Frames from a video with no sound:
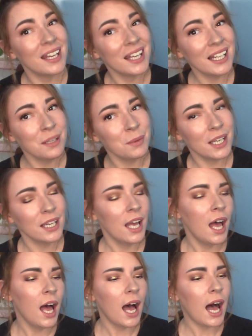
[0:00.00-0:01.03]
Anyway,
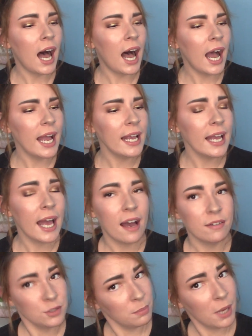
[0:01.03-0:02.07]
I
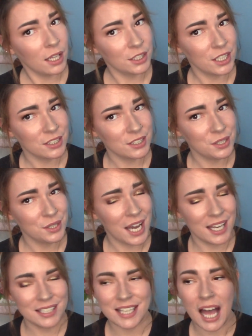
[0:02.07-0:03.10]
have to apologize to you
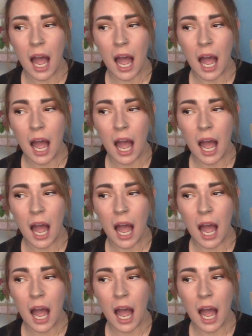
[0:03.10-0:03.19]
guys.